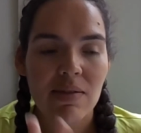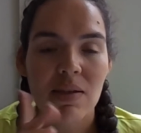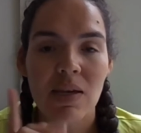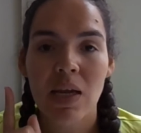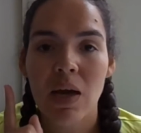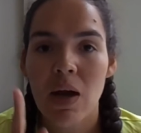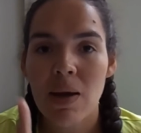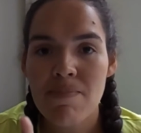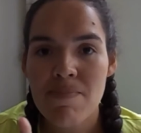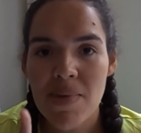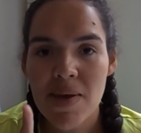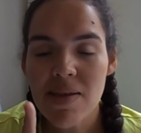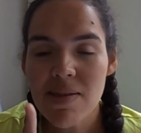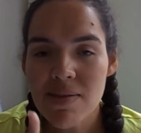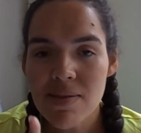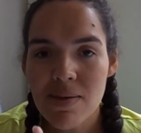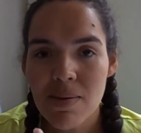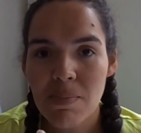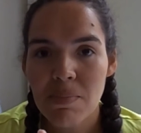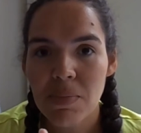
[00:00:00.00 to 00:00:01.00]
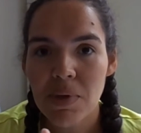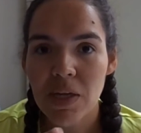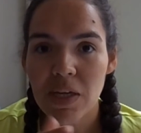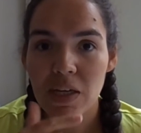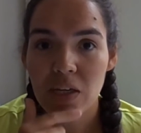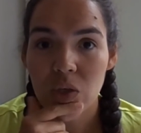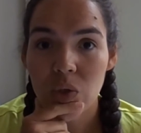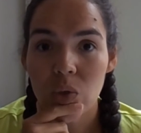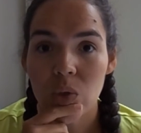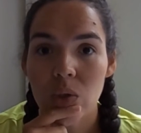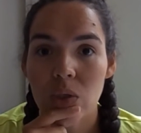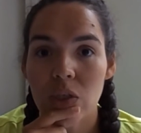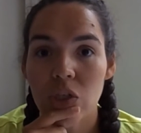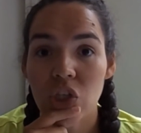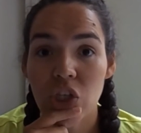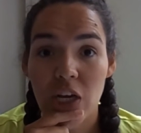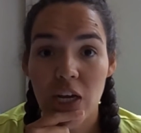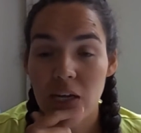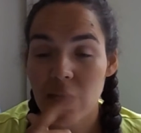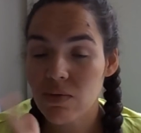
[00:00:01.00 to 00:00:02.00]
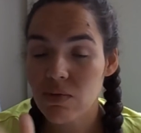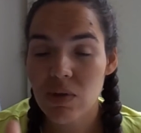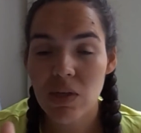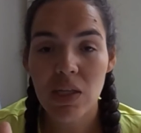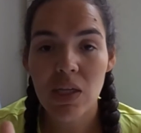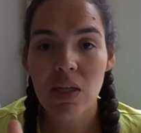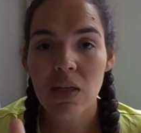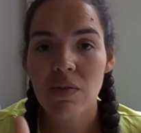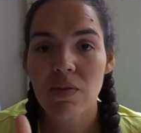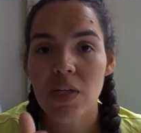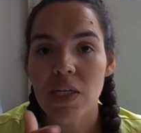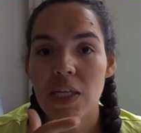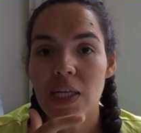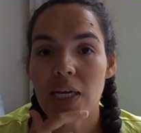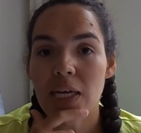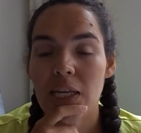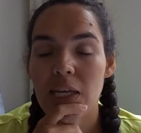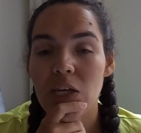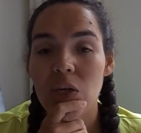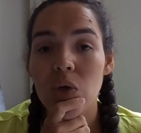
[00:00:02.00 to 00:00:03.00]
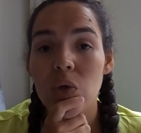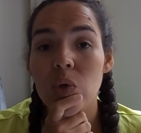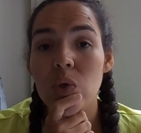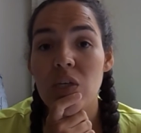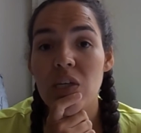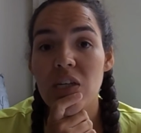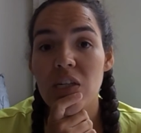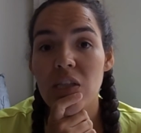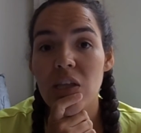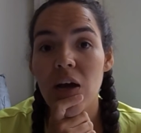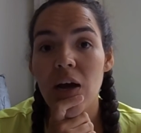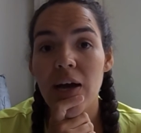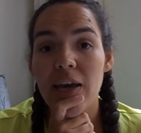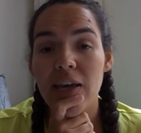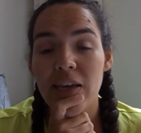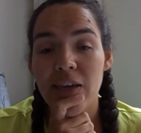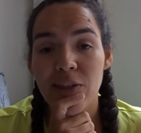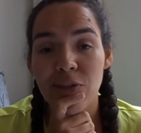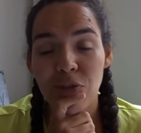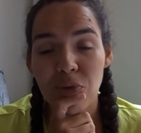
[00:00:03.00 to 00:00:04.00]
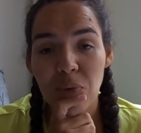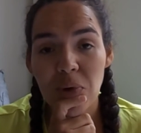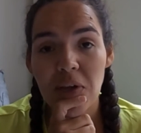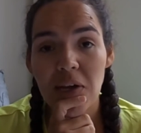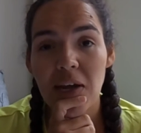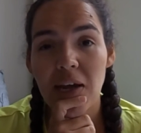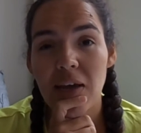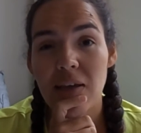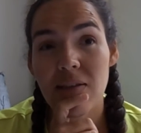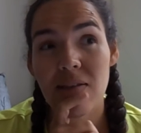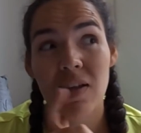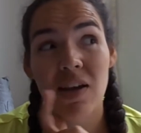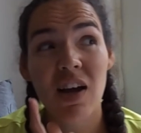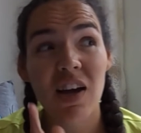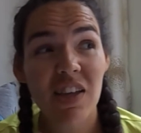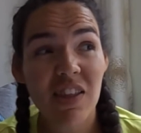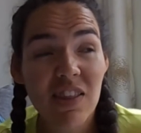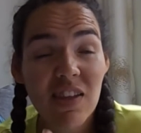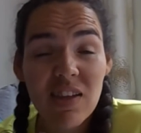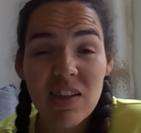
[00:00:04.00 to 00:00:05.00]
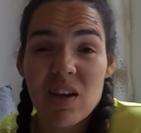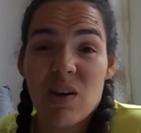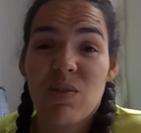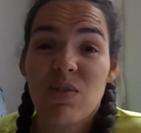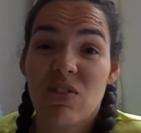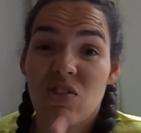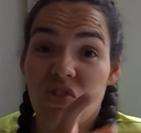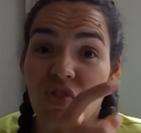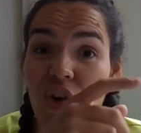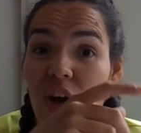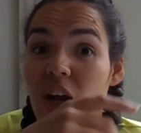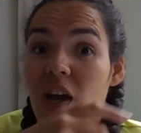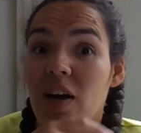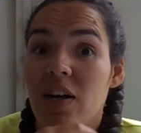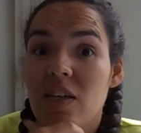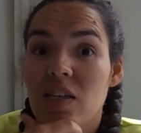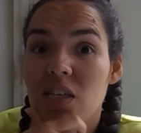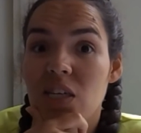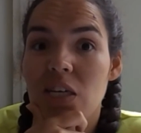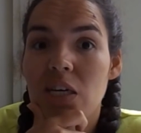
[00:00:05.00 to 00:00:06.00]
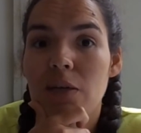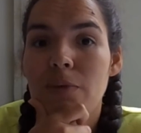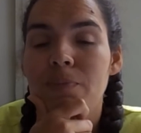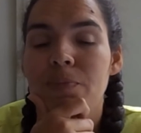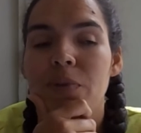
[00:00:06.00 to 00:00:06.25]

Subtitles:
Now I met somebody called Jane, really lovely lady, who did the hike in 3 days, and I think that was a great idea.